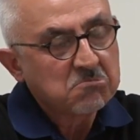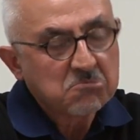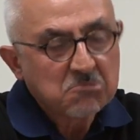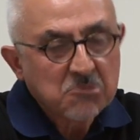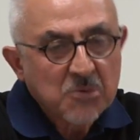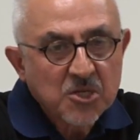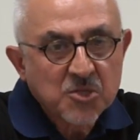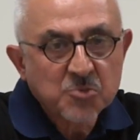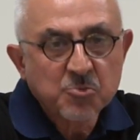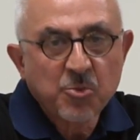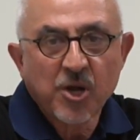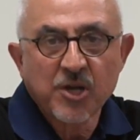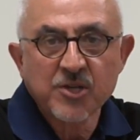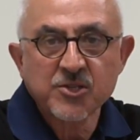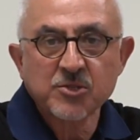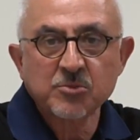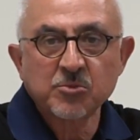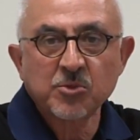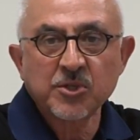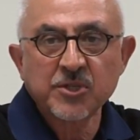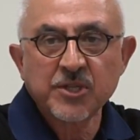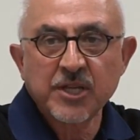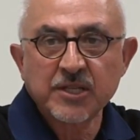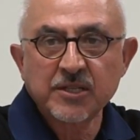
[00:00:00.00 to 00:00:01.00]
it's
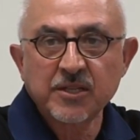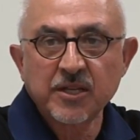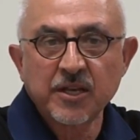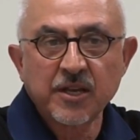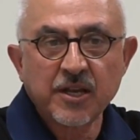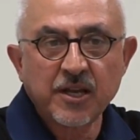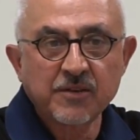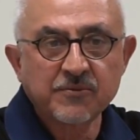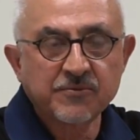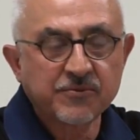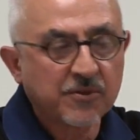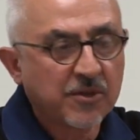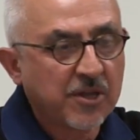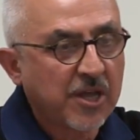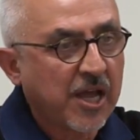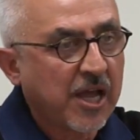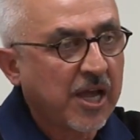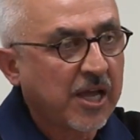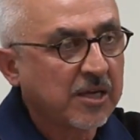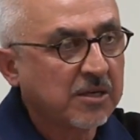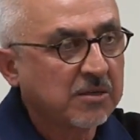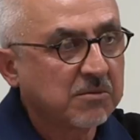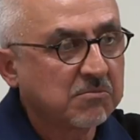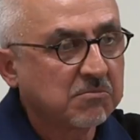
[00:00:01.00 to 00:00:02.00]
possible that the left
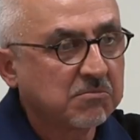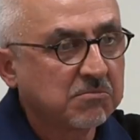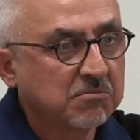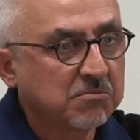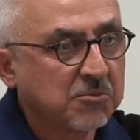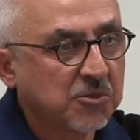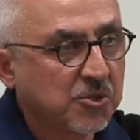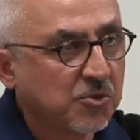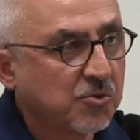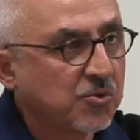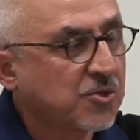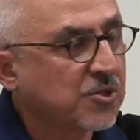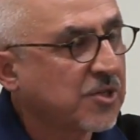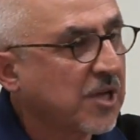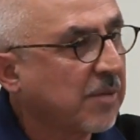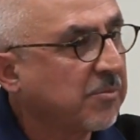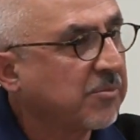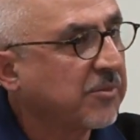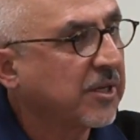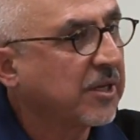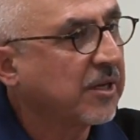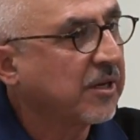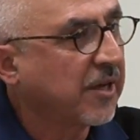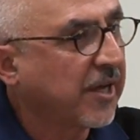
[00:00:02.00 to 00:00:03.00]
can do
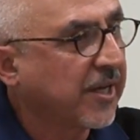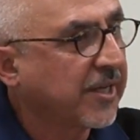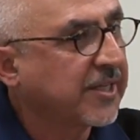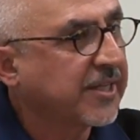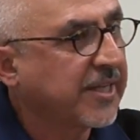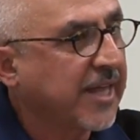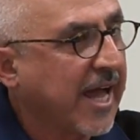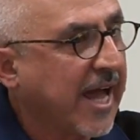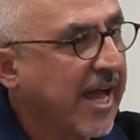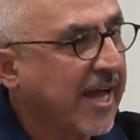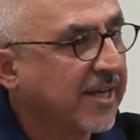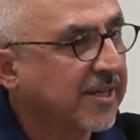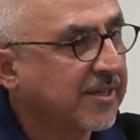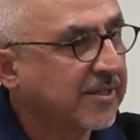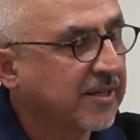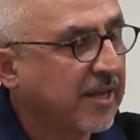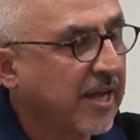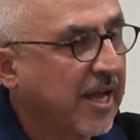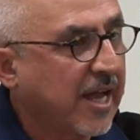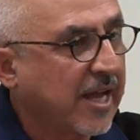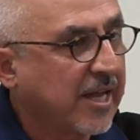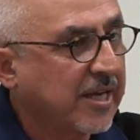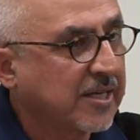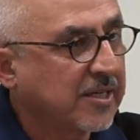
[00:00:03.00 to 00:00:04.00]
something like that.
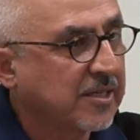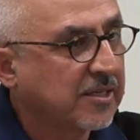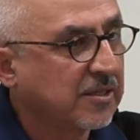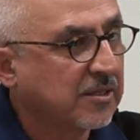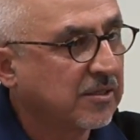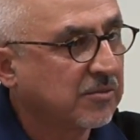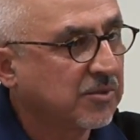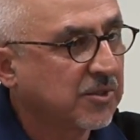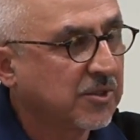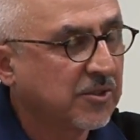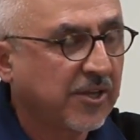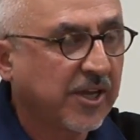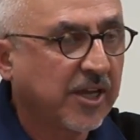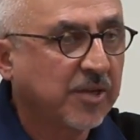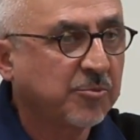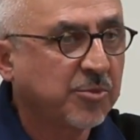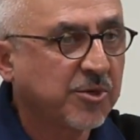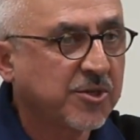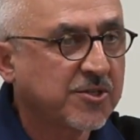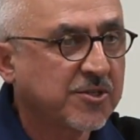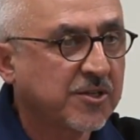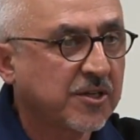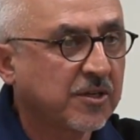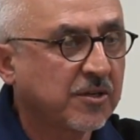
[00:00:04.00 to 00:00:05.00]
And uh, with
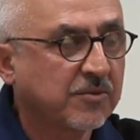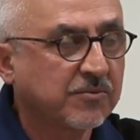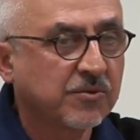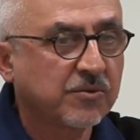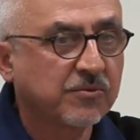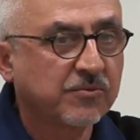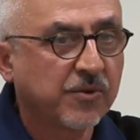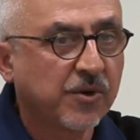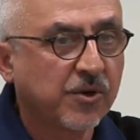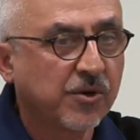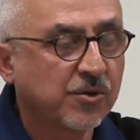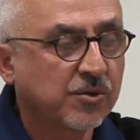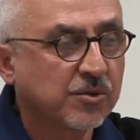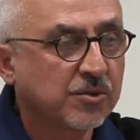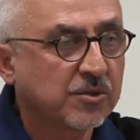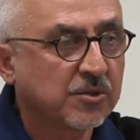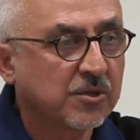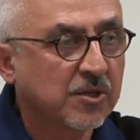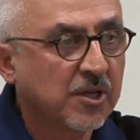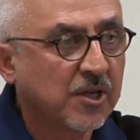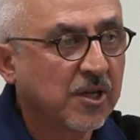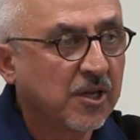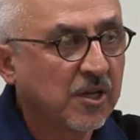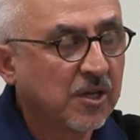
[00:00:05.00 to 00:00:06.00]
10% of the vote,
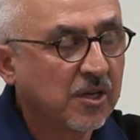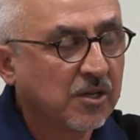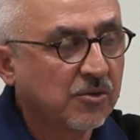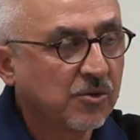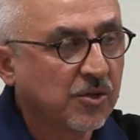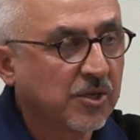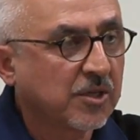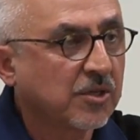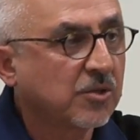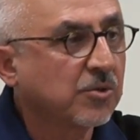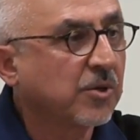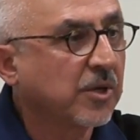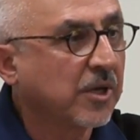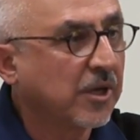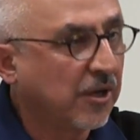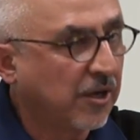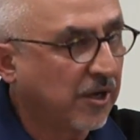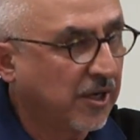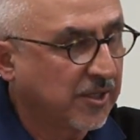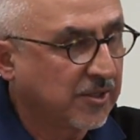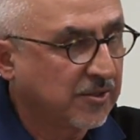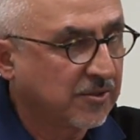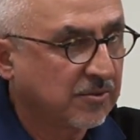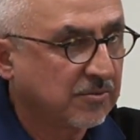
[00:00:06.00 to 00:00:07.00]
you can do a
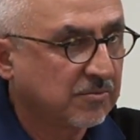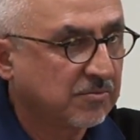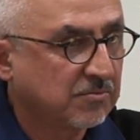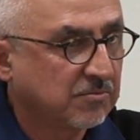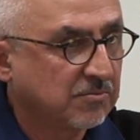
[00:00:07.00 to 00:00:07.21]
lot.